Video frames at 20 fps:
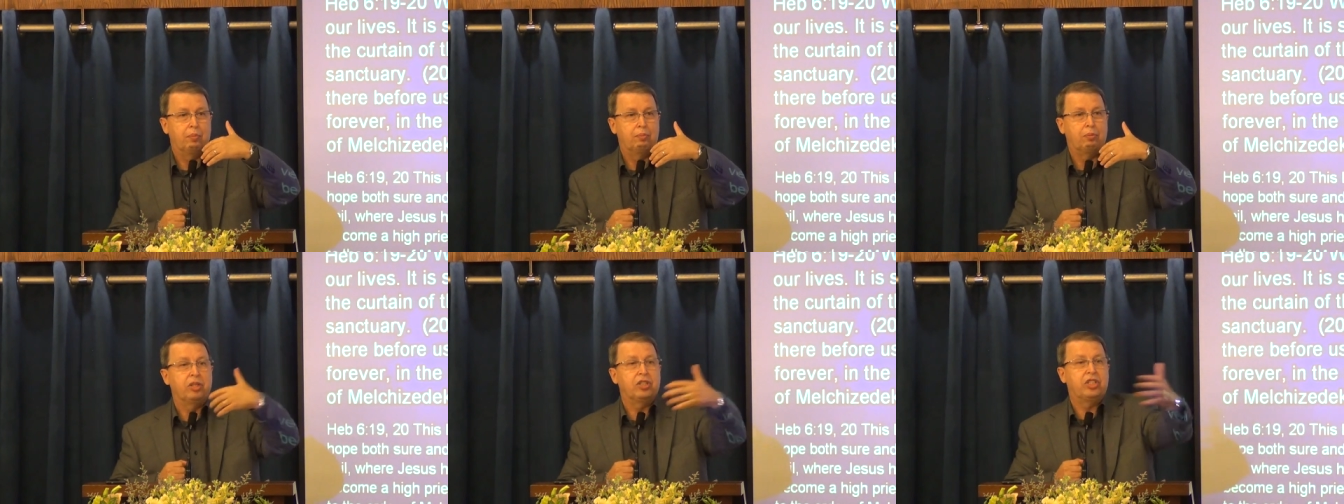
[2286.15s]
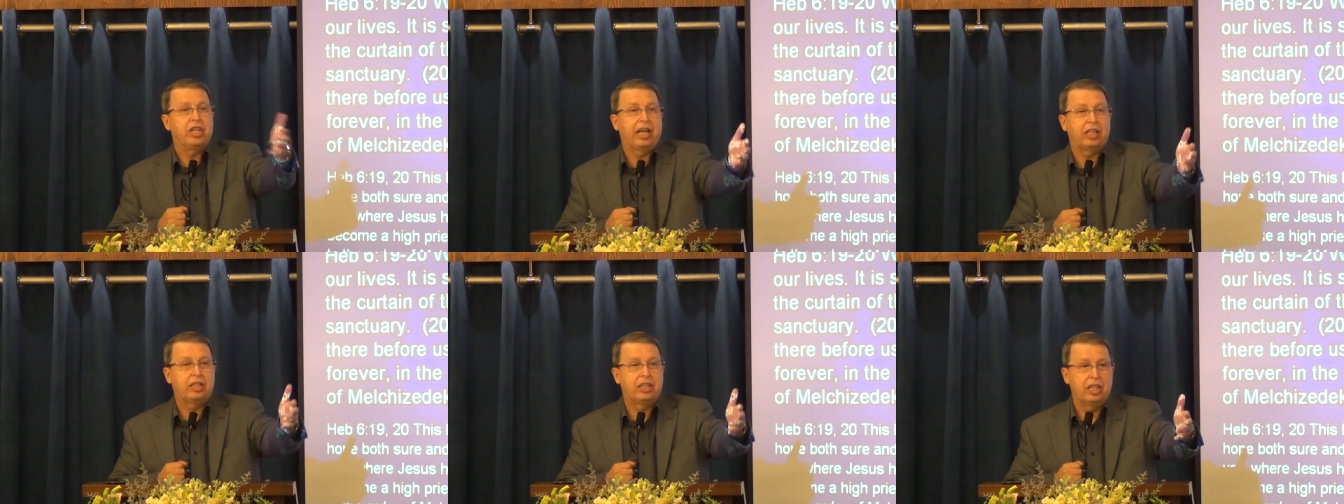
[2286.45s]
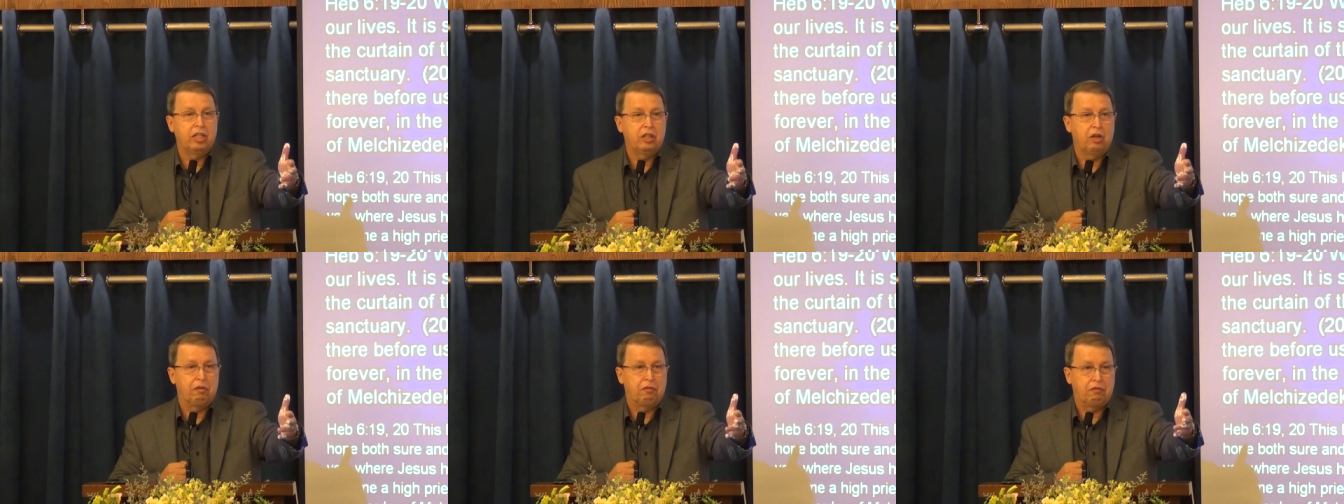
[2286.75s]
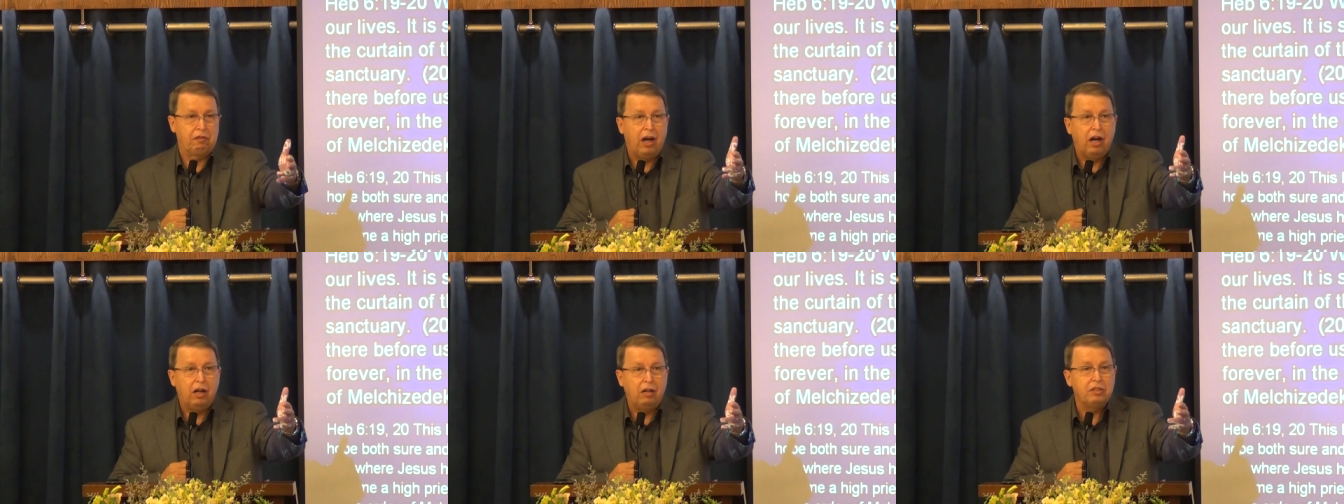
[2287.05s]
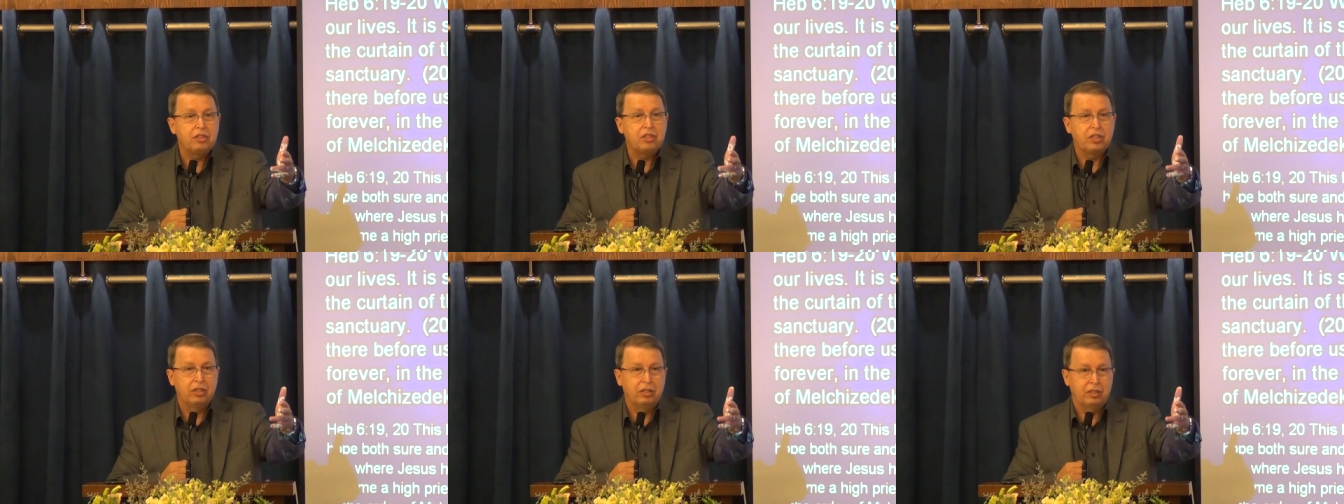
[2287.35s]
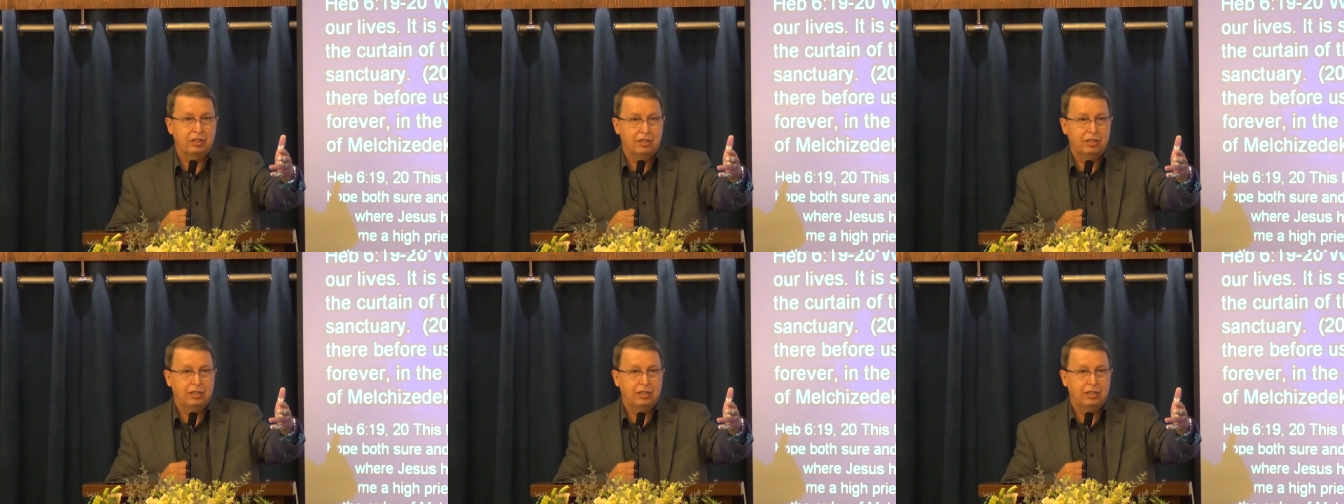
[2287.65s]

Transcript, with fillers: projecting a false